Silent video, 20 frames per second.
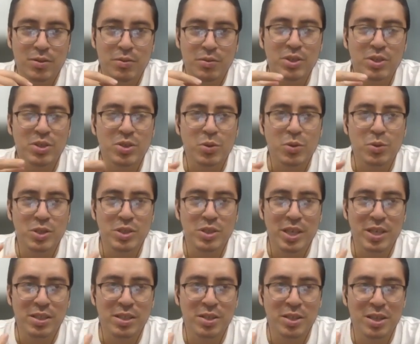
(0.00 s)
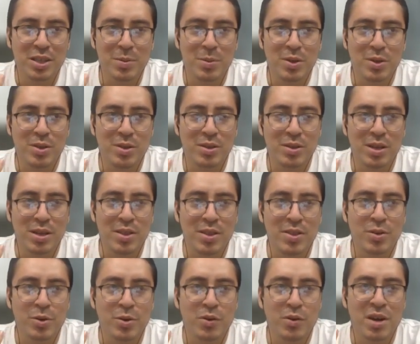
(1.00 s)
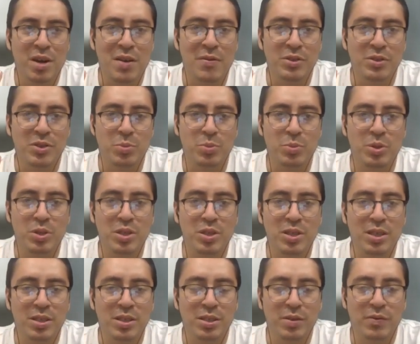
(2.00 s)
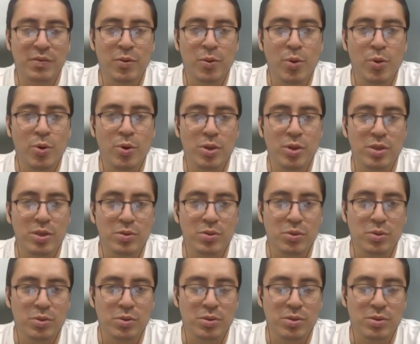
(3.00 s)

Wait, so who was saying the thing about at 35 is the peak and then 40 is when